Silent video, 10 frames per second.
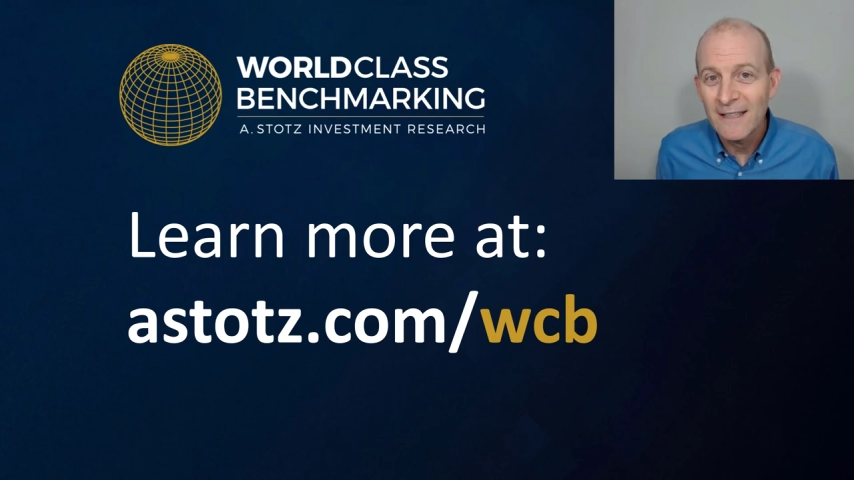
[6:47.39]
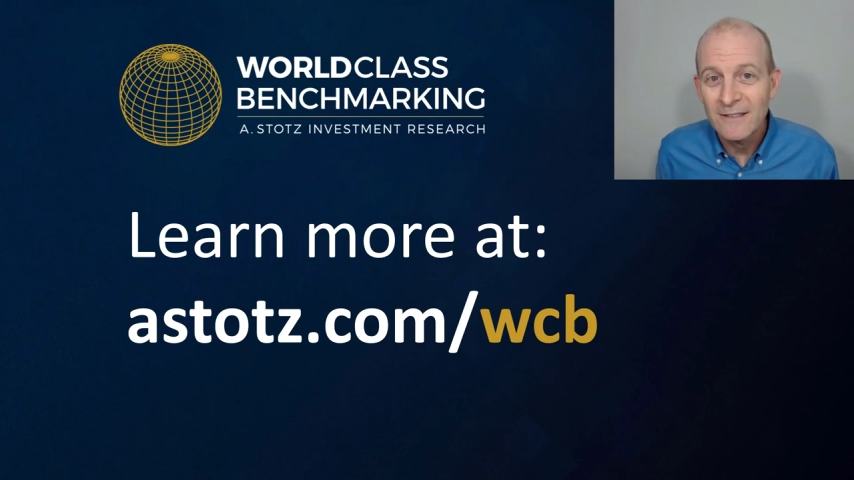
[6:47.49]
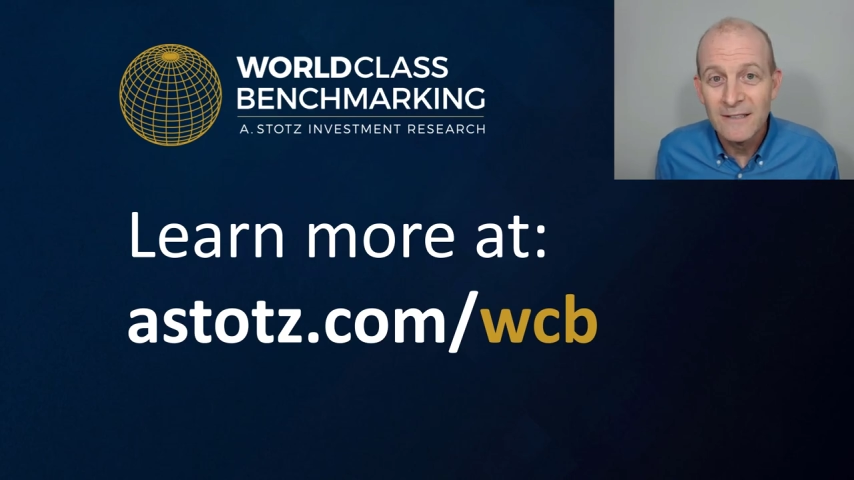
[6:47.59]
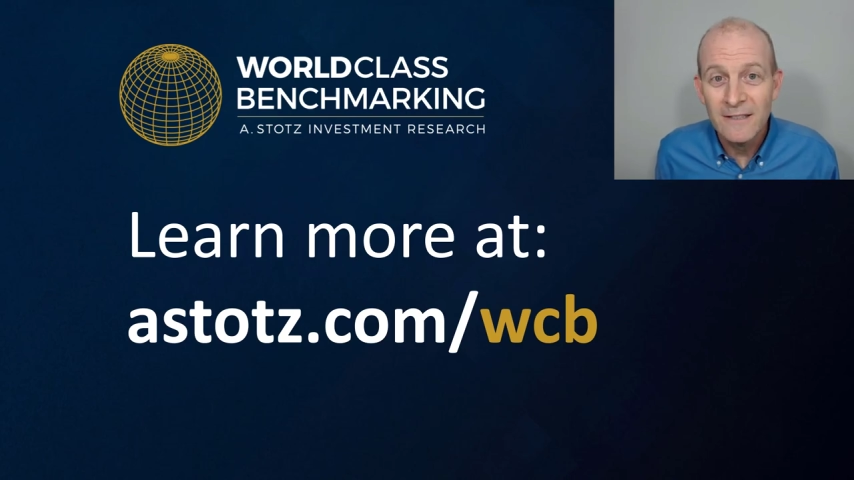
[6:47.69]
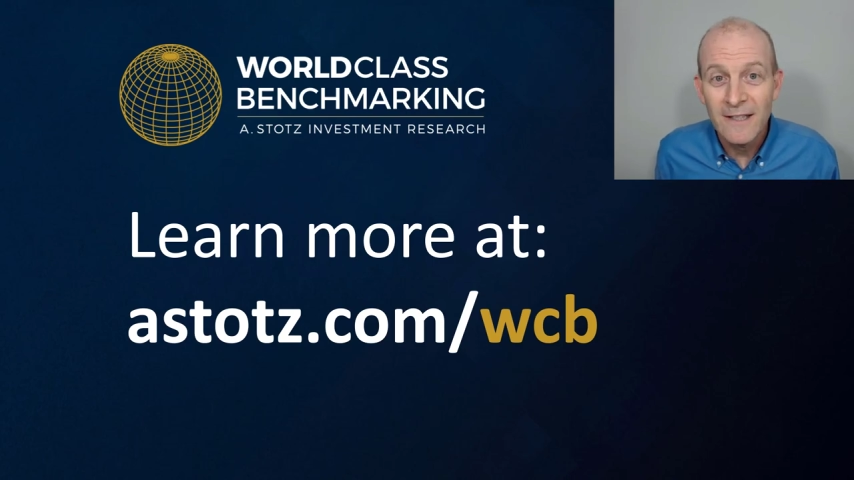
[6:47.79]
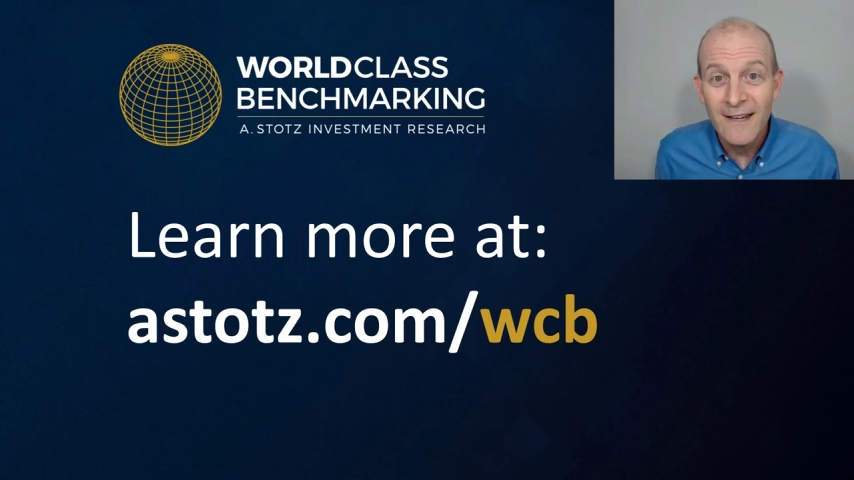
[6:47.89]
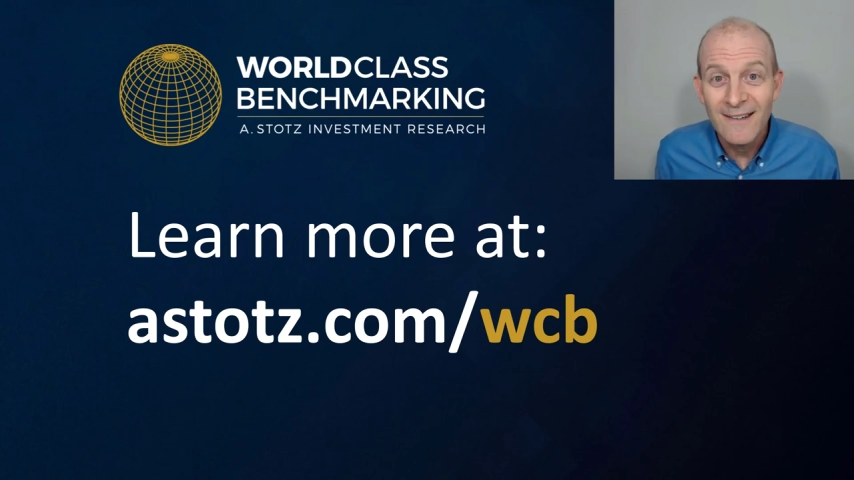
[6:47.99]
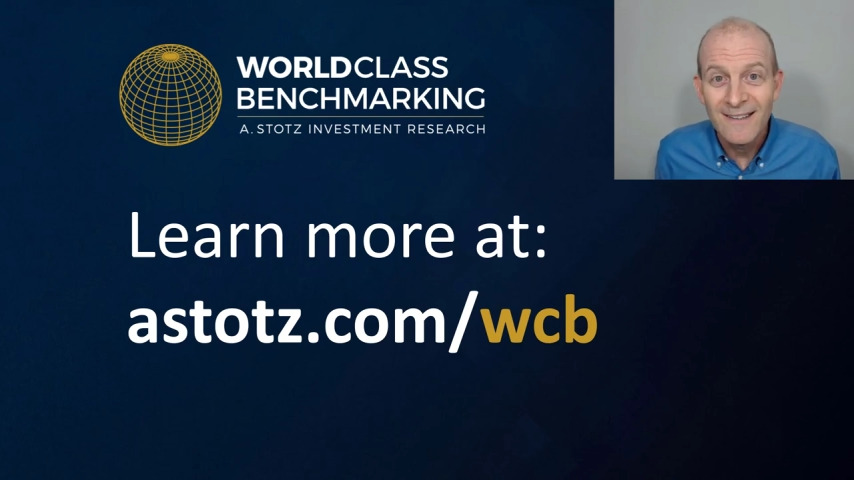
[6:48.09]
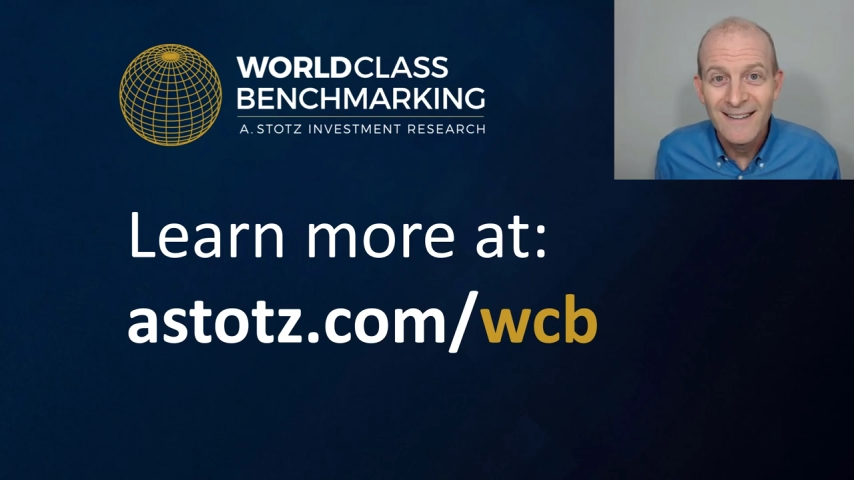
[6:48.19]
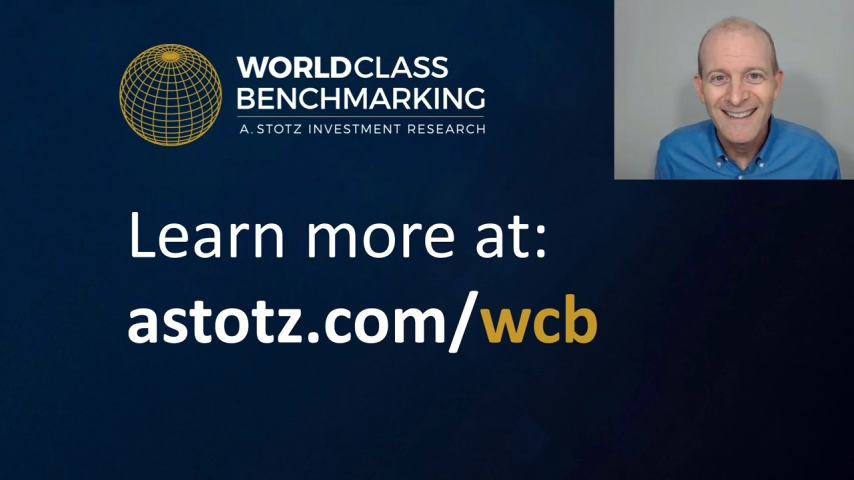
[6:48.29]
and I'll see you
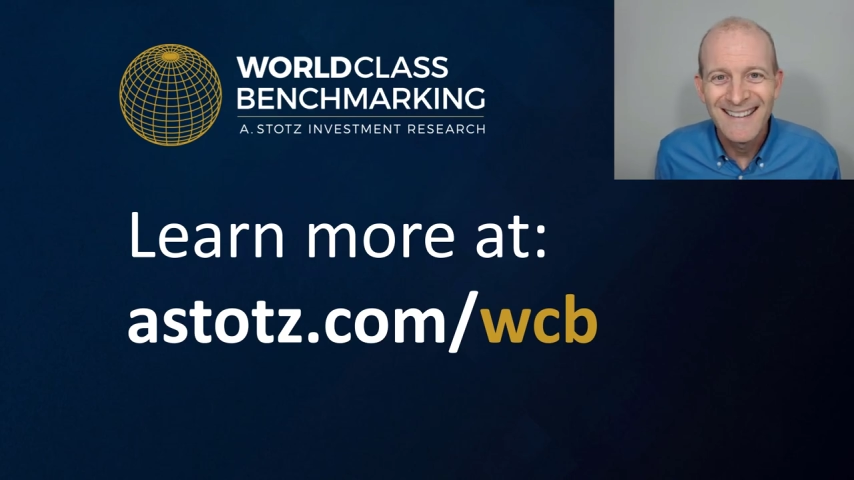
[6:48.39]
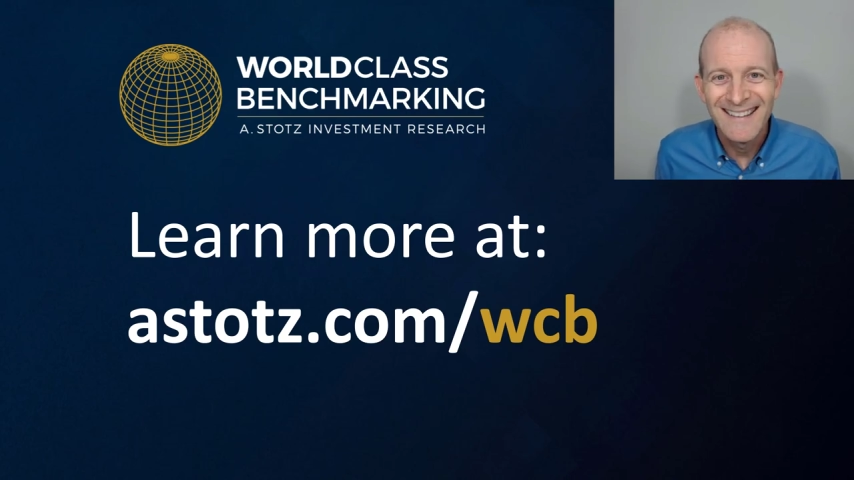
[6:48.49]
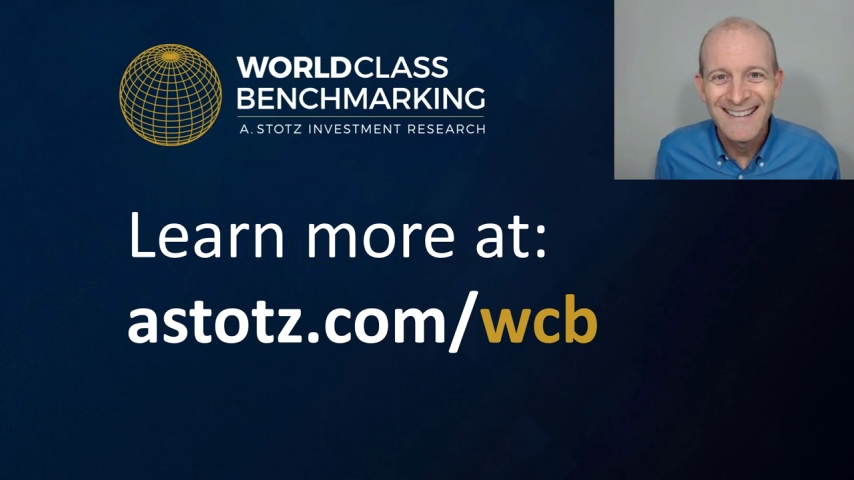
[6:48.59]
there.